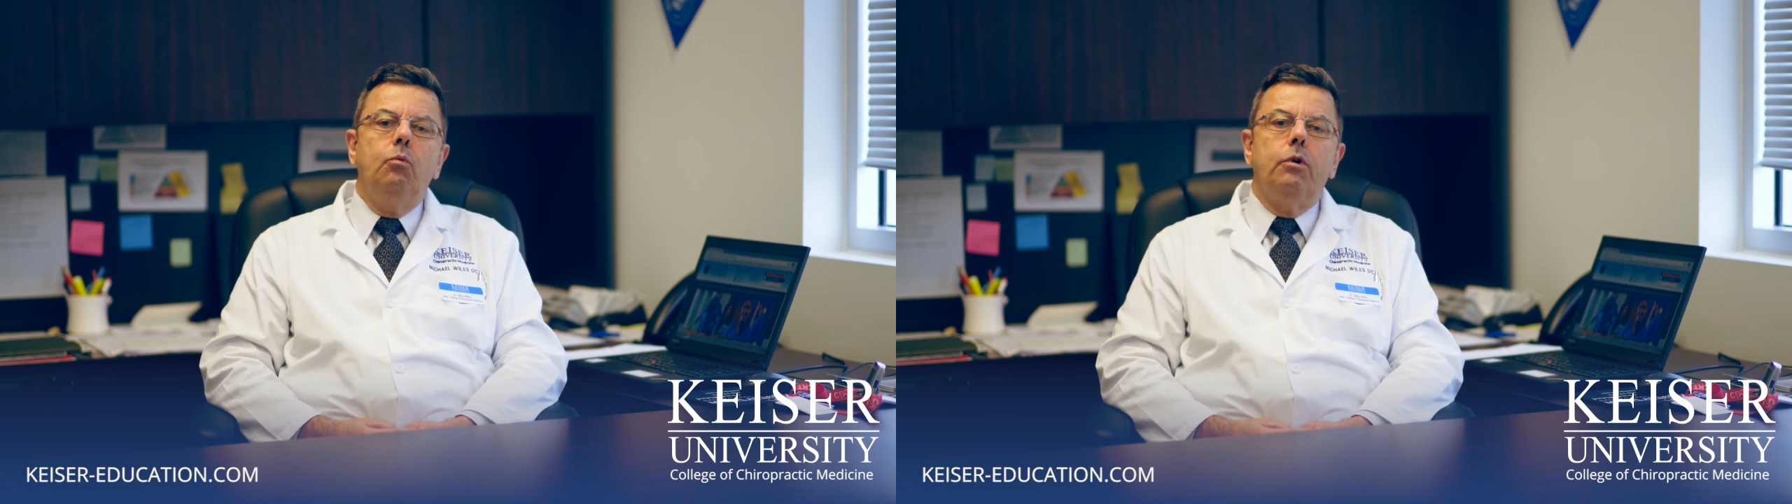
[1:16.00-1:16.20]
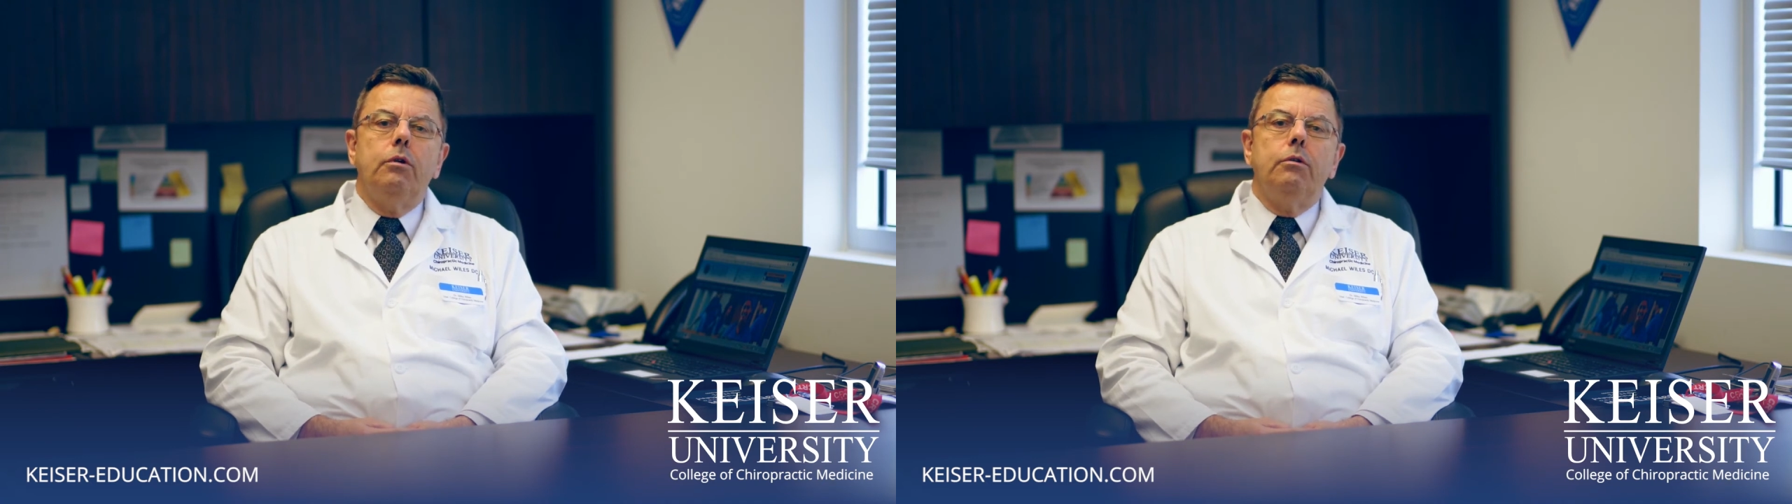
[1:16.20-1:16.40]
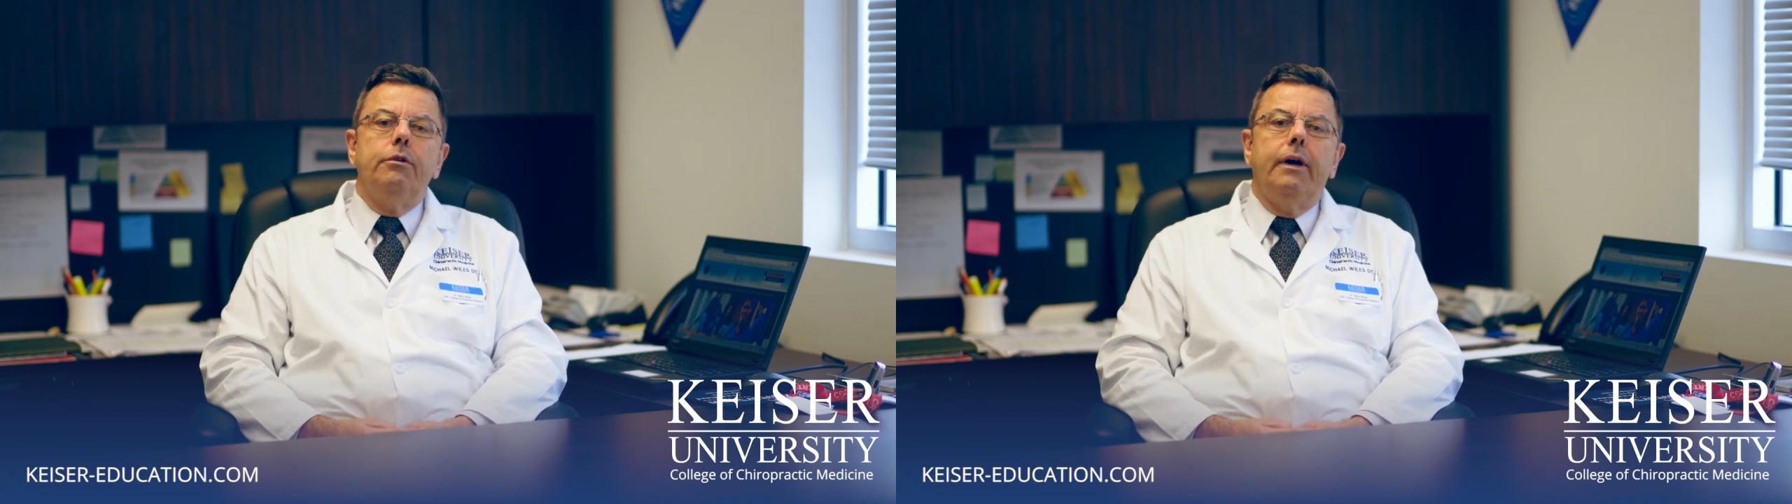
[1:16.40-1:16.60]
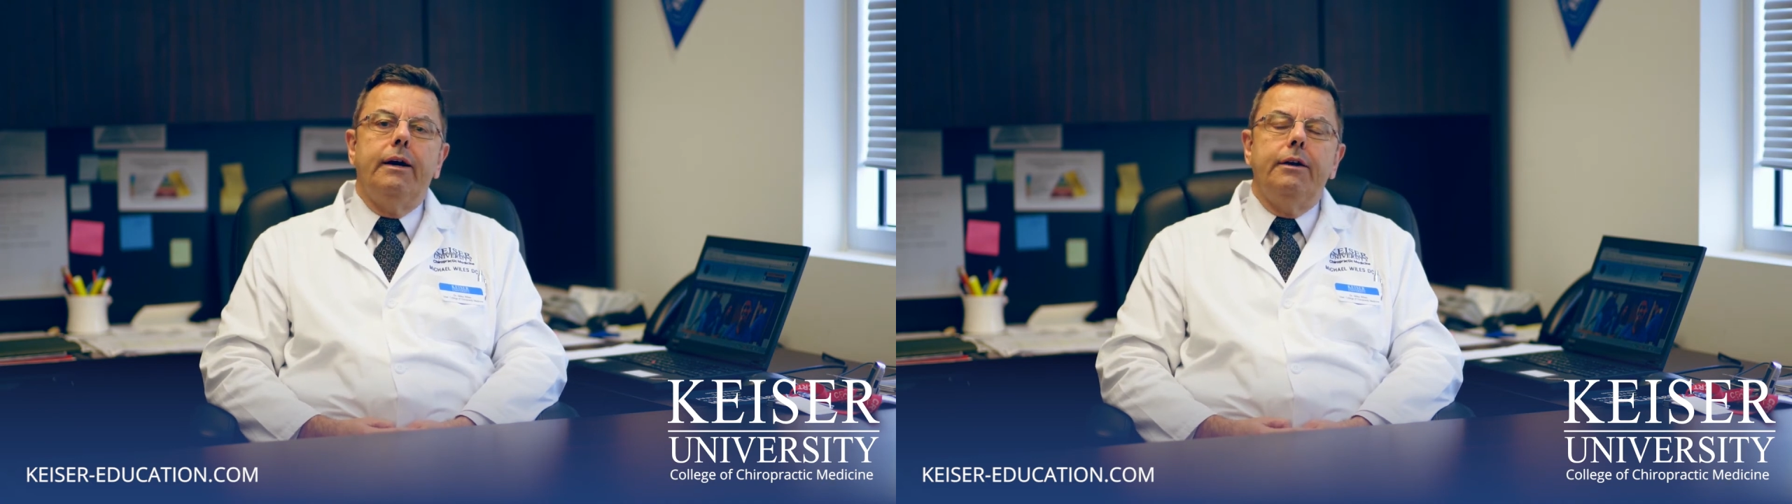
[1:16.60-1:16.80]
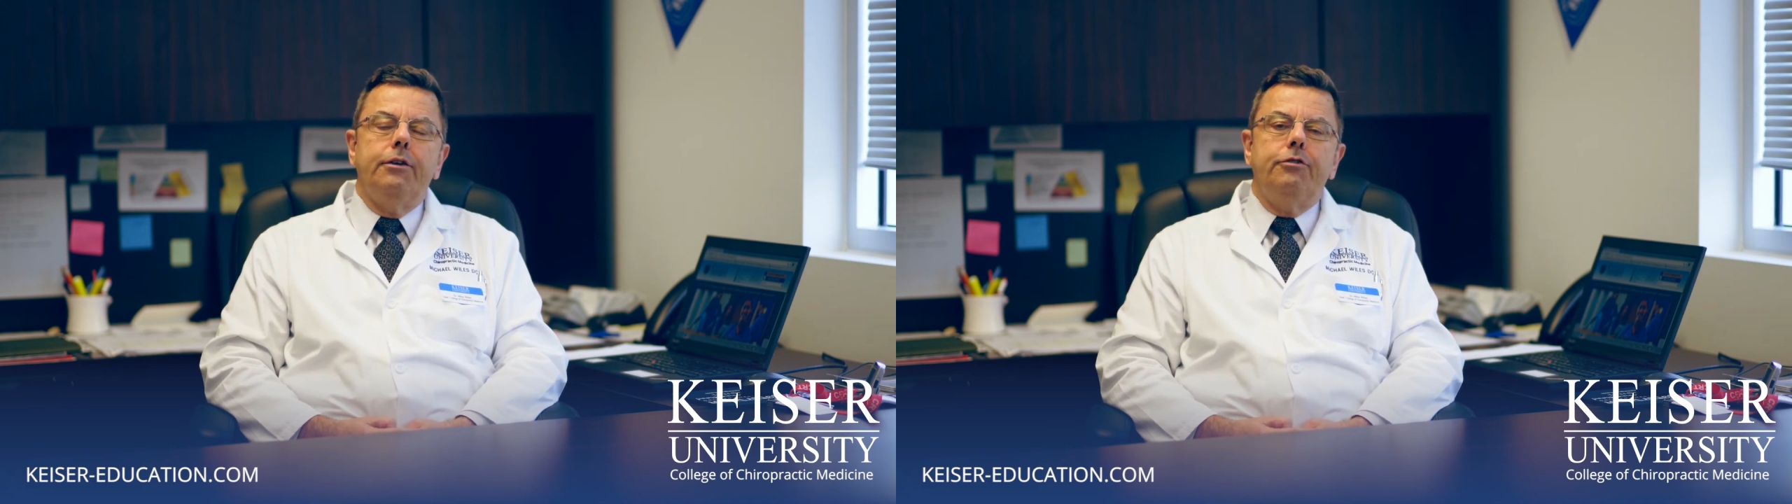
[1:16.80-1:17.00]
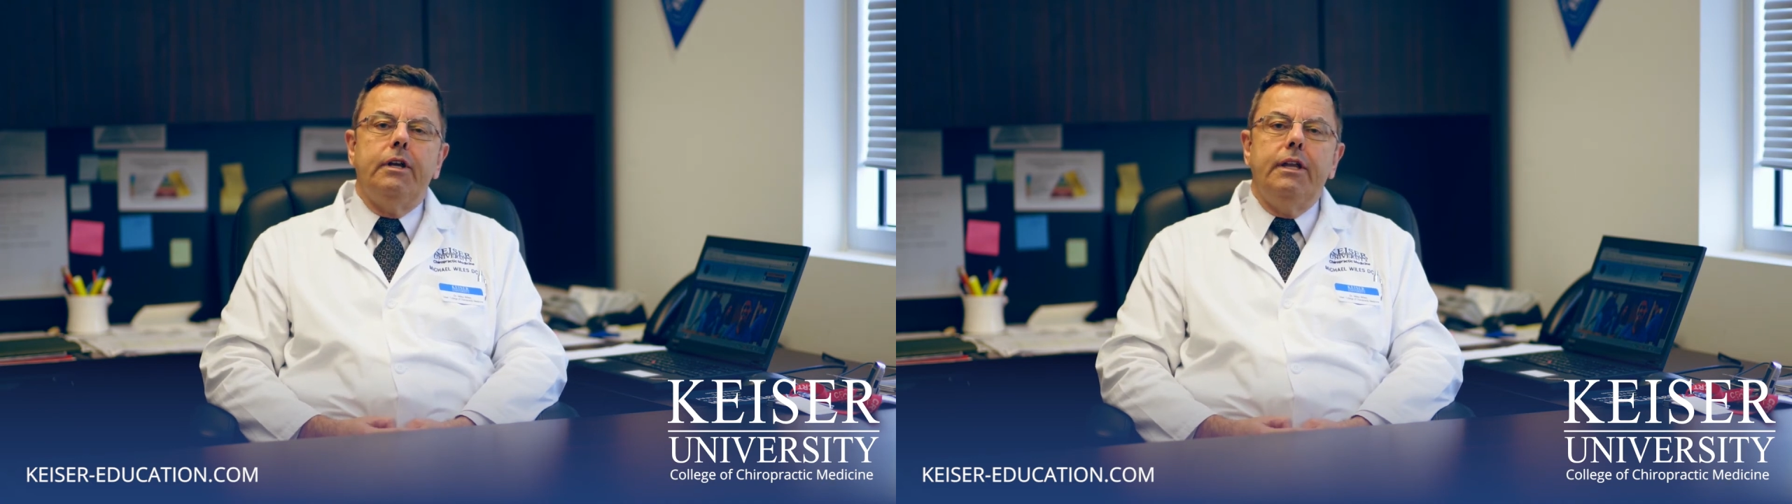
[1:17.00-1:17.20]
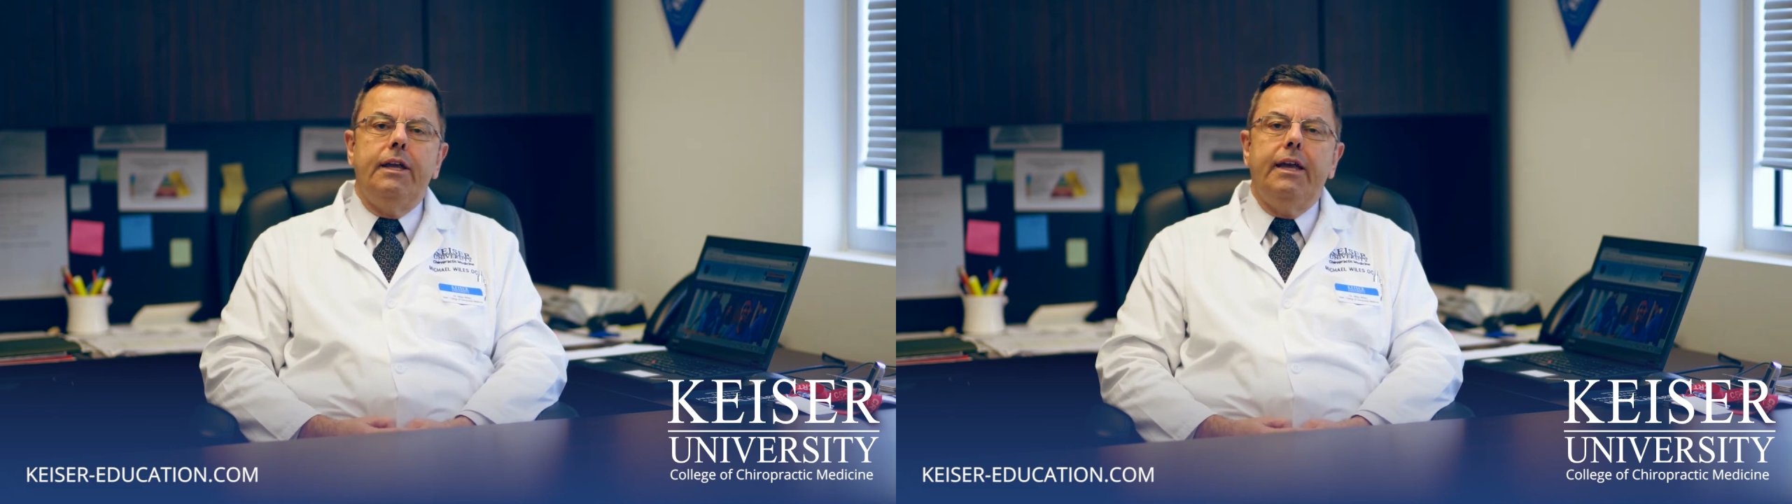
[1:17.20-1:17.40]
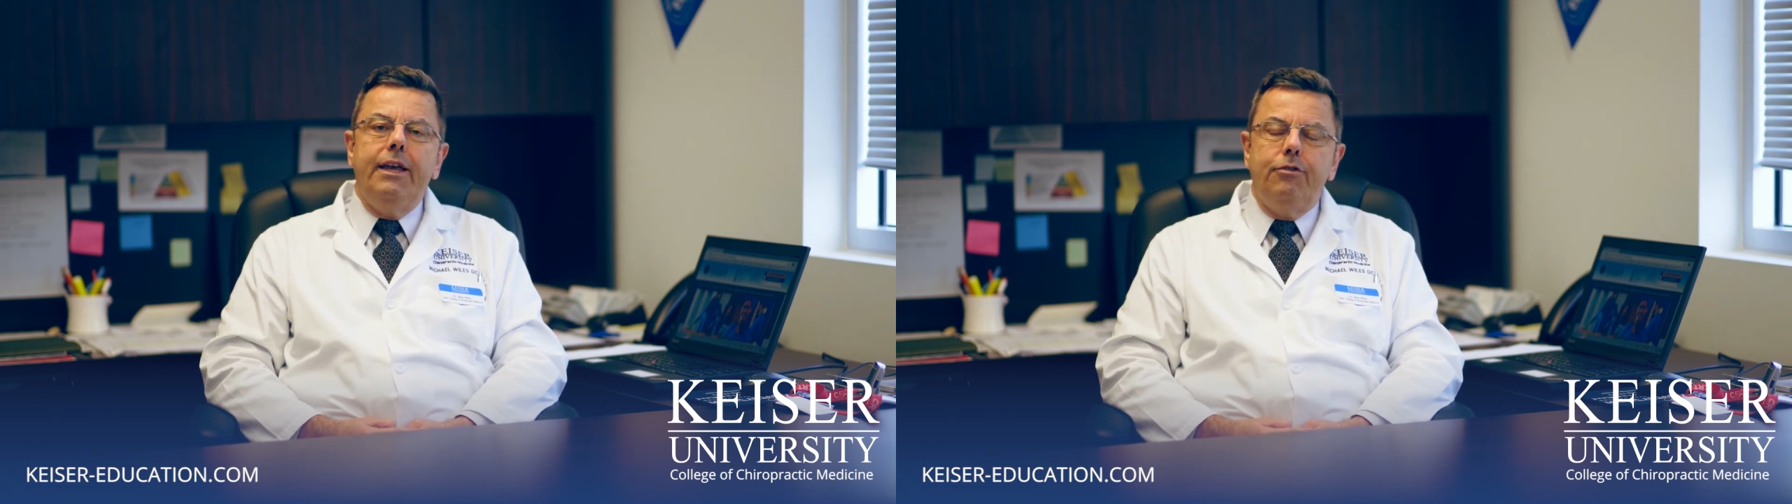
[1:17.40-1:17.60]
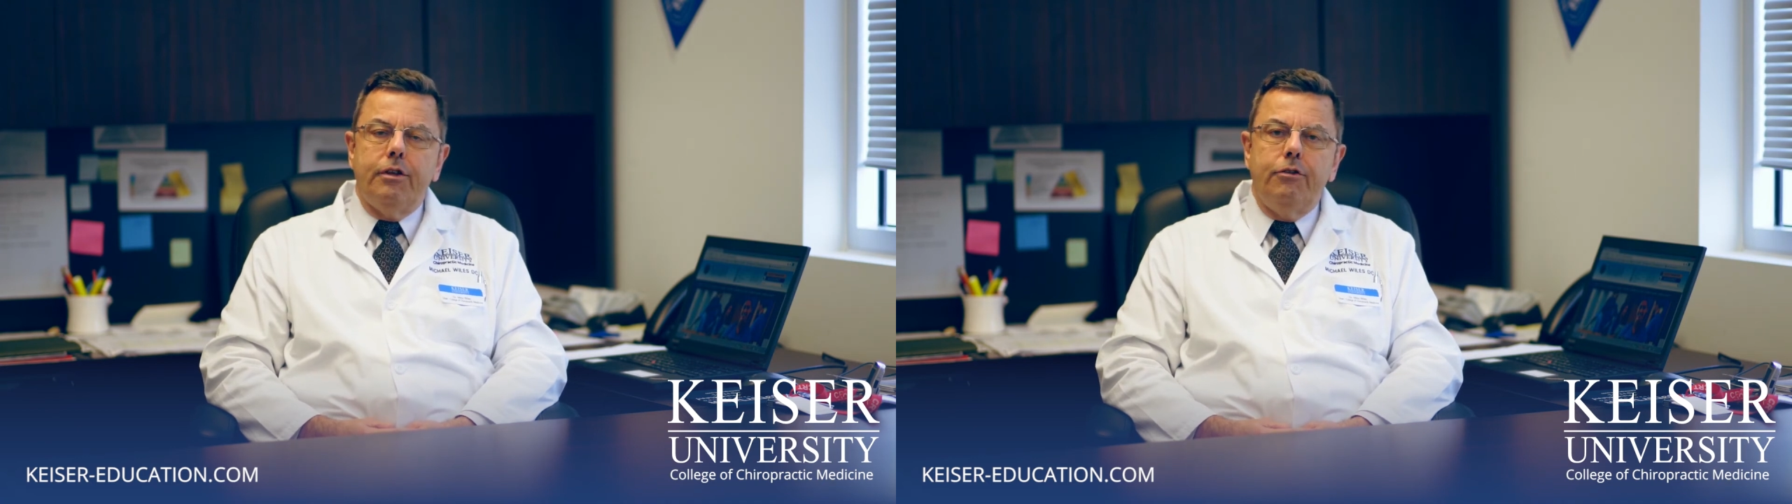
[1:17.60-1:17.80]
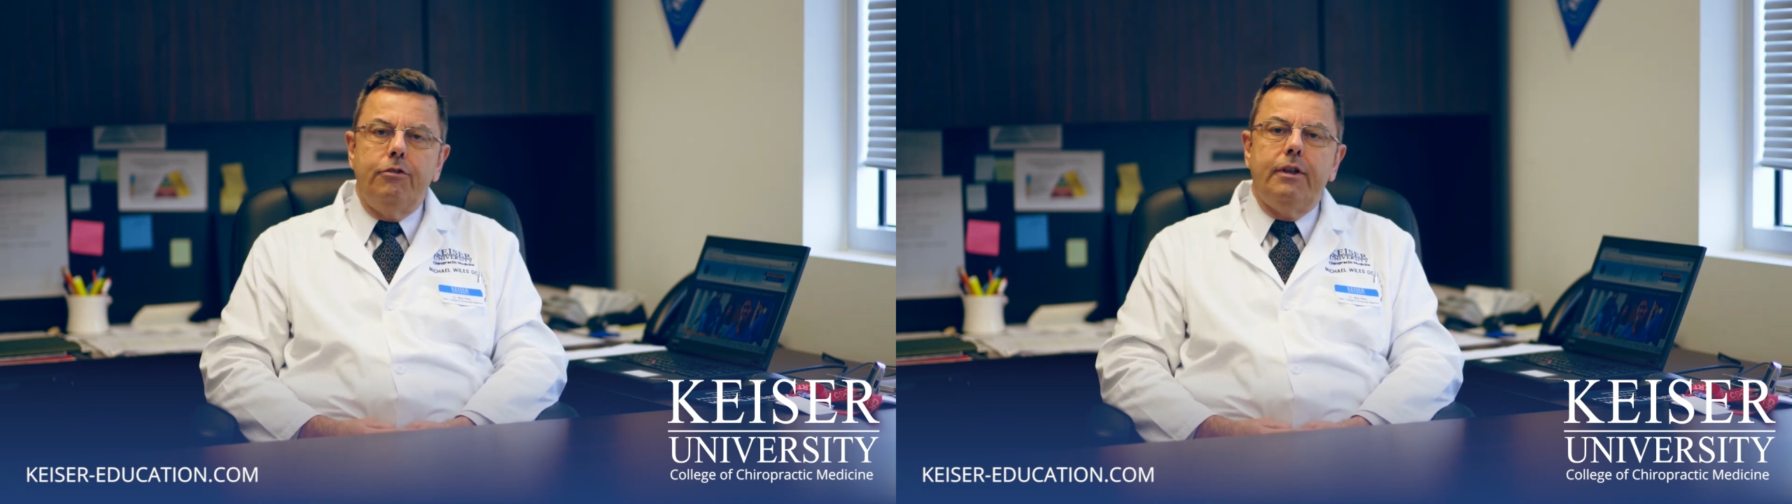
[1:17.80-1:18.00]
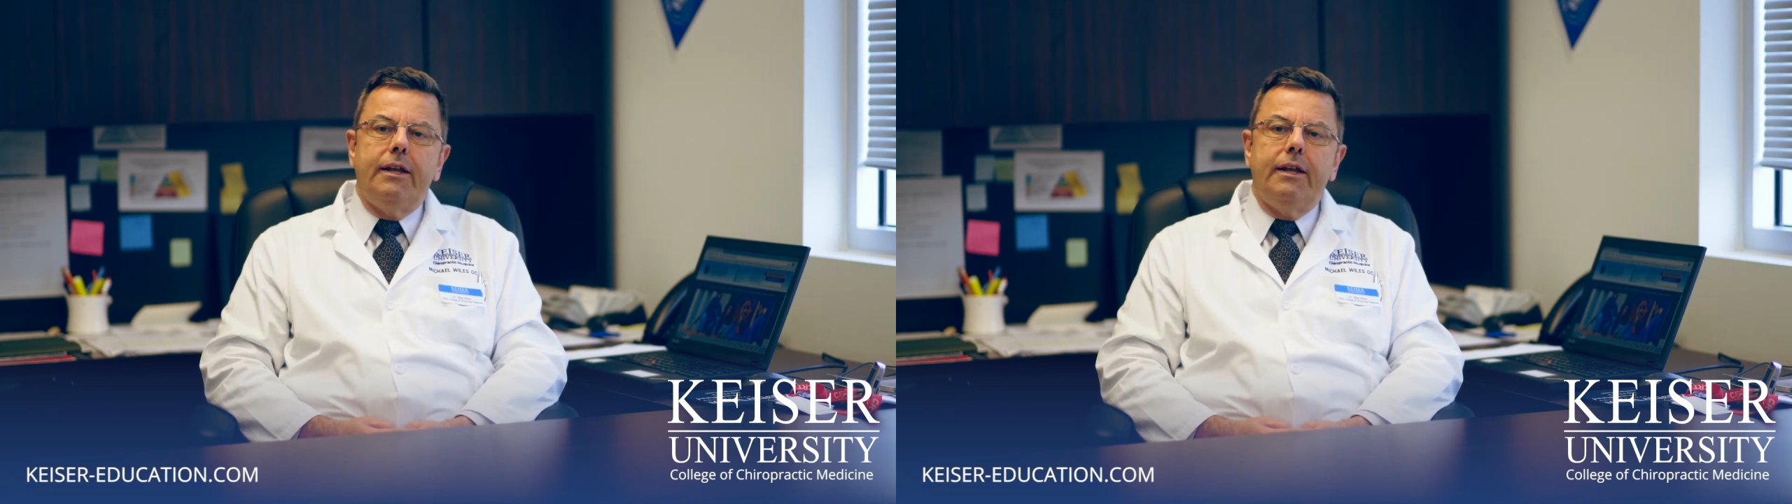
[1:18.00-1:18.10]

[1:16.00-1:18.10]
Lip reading: will study cases